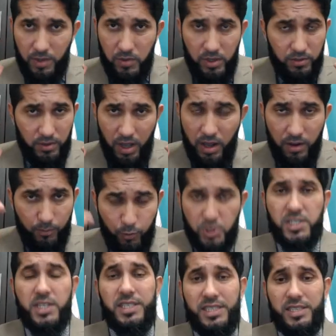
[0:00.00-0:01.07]
all
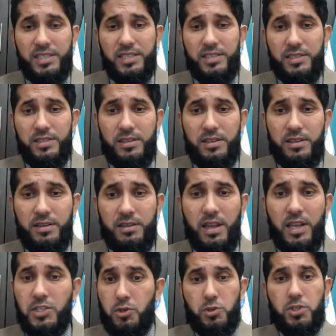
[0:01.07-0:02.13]
present tenses.
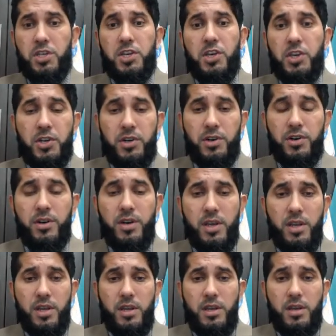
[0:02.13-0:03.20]
As you see here
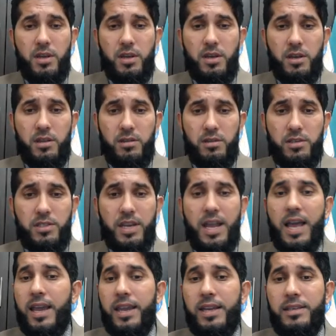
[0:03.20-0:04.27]
on the
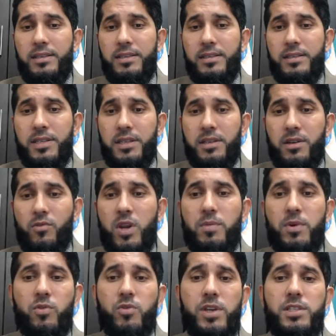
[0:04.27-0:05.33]
slide, take a
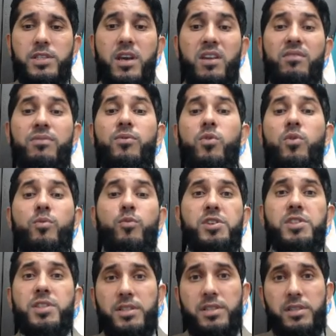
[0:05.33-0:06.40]
grammar quiz and four
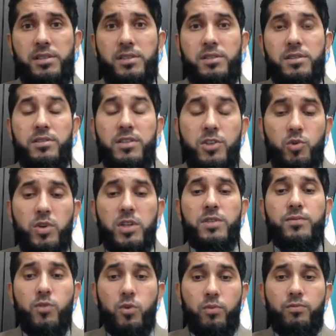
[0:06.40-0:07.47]
present tenses. This one is
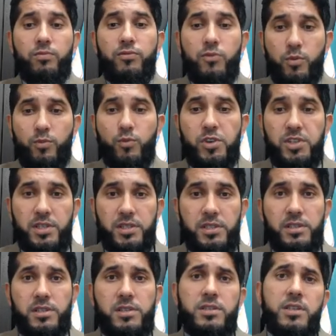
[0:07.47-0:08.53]
for four present
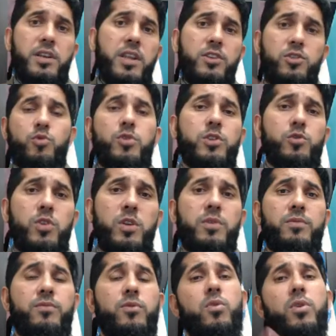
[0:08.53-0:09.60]
tenses. The next quiz will be
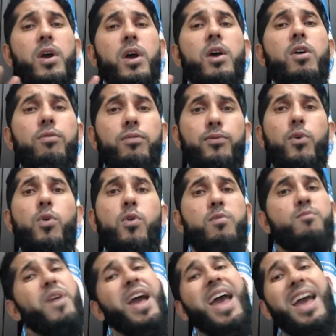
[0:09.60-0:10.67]
for
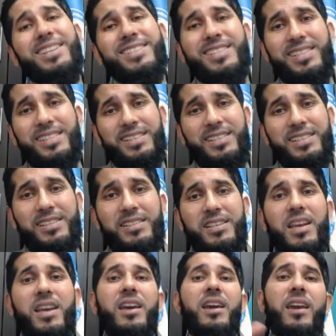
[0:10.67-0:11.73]
four past tenses.
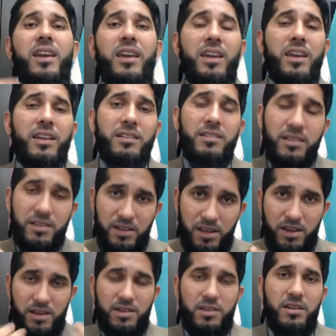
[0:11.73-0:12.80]
And
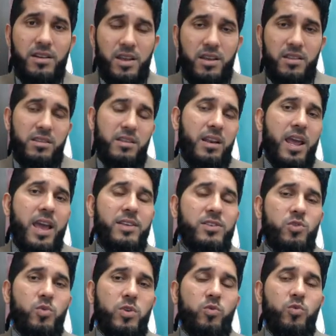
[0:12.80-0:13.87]
the
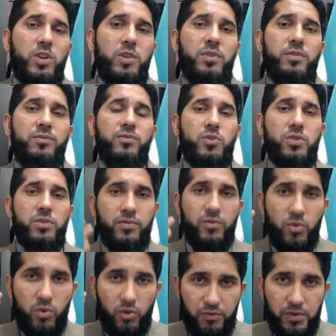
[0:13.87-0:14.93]
last one will be for the
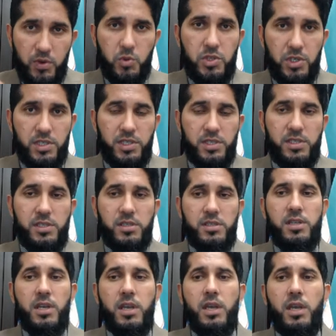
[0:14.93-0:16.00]
four future tenses.
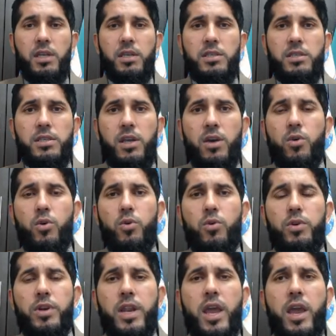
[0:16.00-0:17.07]
So
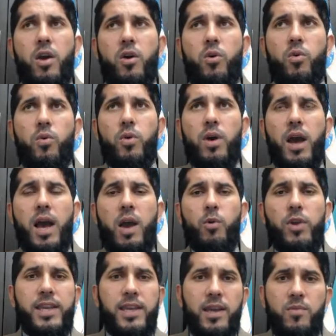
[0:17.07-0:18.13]
now I
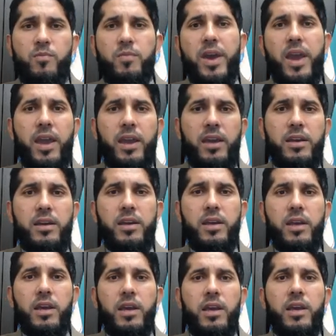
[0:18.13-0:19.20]
will come back
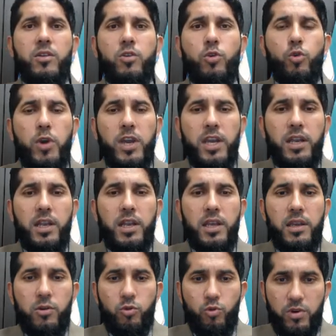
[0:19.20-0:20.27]
and
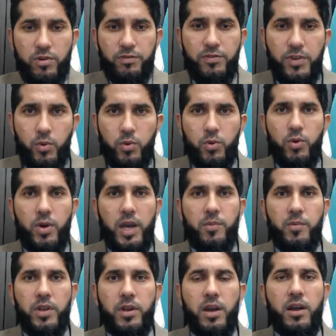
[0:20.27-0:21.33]
quickly review,
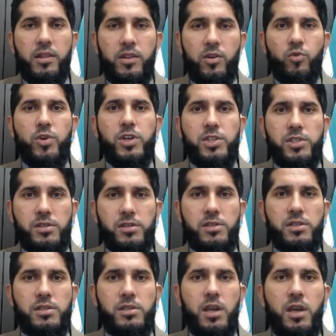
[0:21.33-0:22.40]
all the
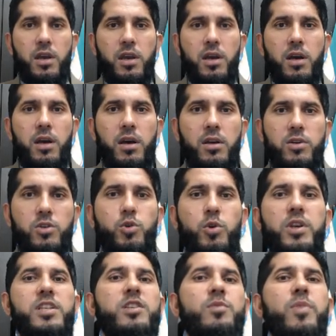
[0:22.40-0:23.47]
questions to
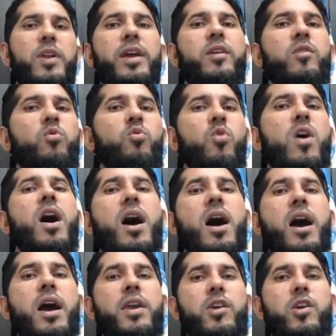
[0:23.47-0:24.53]
explain
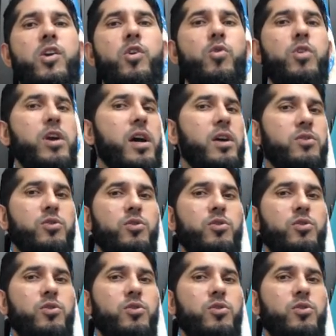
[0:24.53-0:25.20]
why your answer